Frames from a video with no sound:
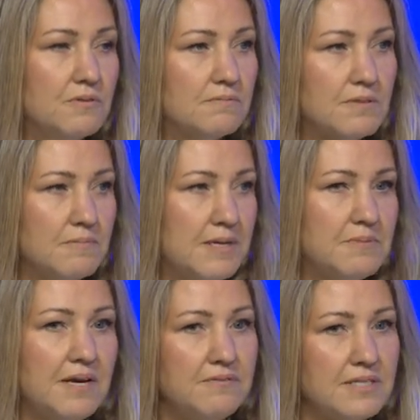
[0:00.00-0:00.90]
Sometimes I
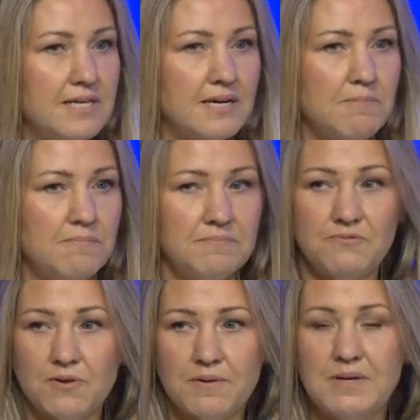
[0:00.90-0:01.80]
have to stand up in
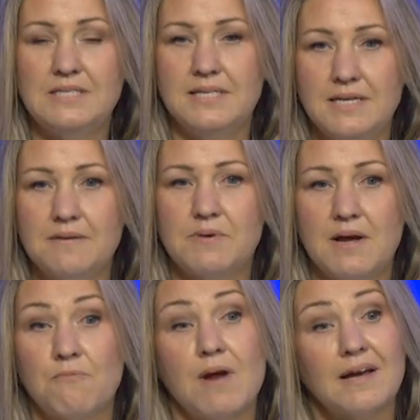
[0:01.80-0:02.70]
front of my team and I
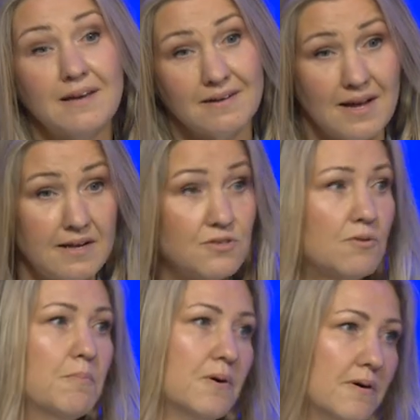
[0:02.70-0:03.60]
recognize their
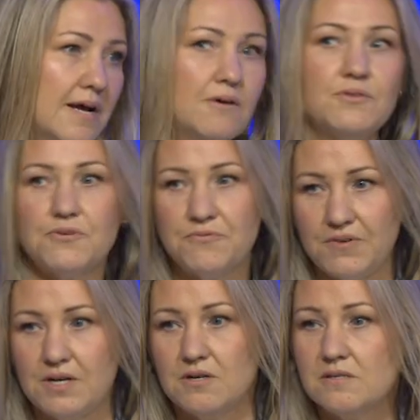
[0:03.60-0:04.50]
burnout, their
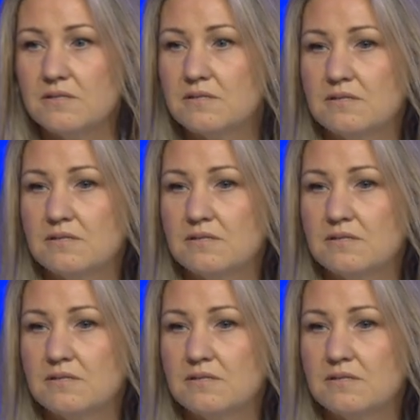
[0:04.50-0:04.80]
fears.